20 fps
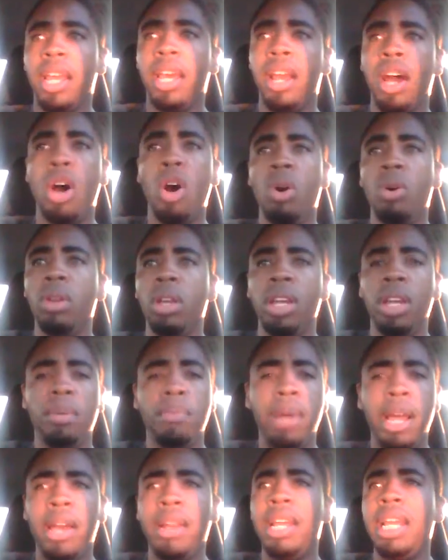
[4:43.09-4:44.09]
And a hole in
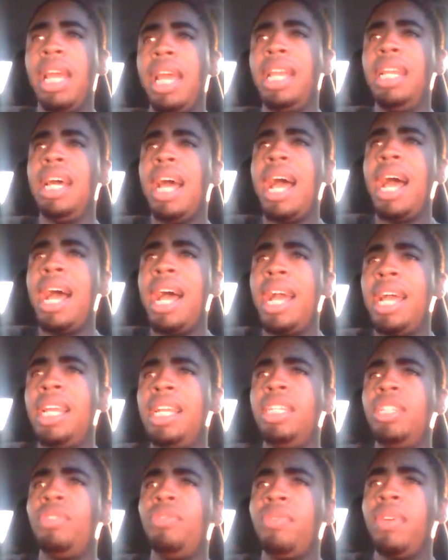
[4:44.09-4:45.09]
the mountain. He had to
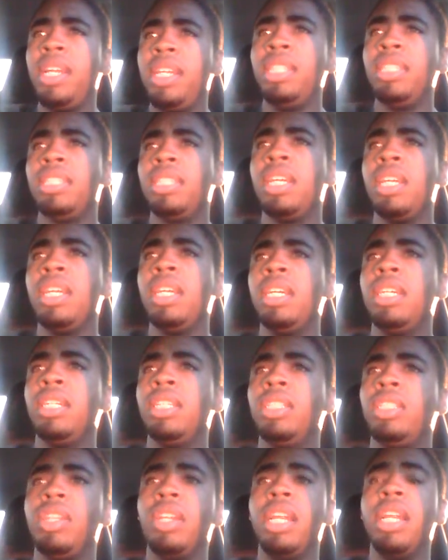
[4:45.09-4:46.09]
hide his face
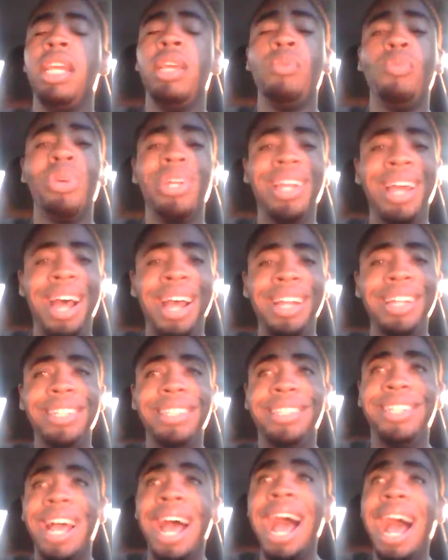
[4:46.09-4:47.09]
so that he would
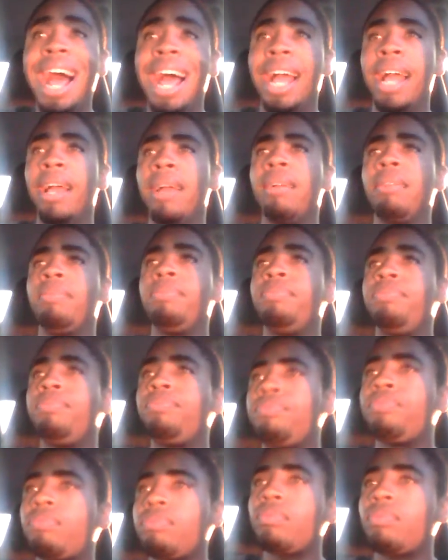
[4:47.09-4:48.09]
not die.
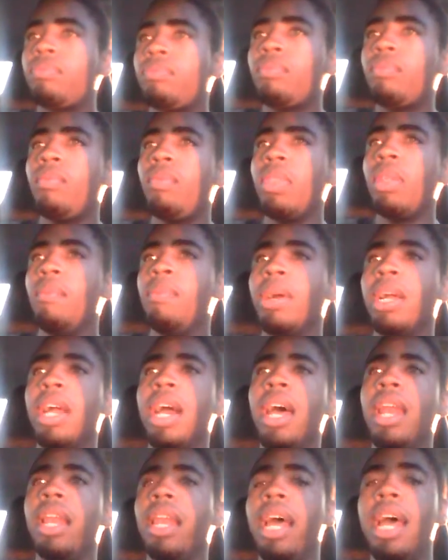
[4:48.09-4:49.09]
But
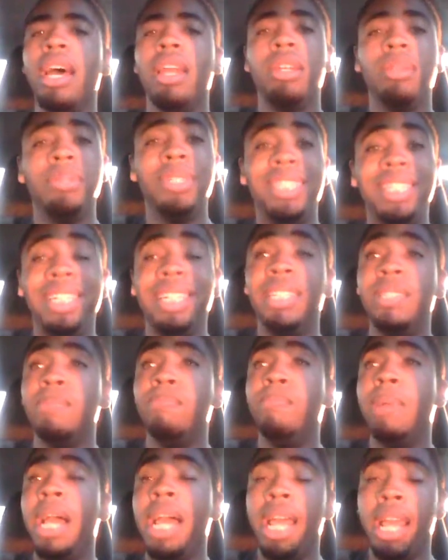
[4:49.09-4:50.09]
God allowed him to see his
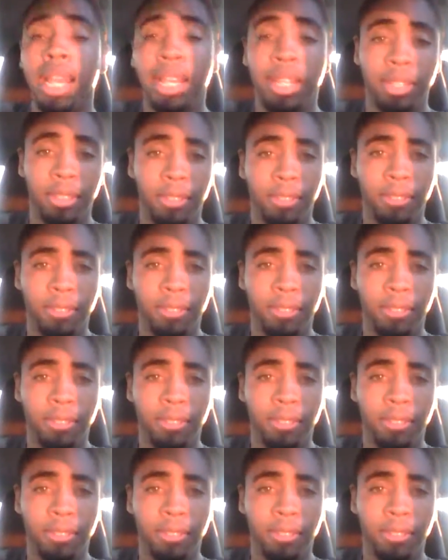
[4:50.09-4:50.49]
back.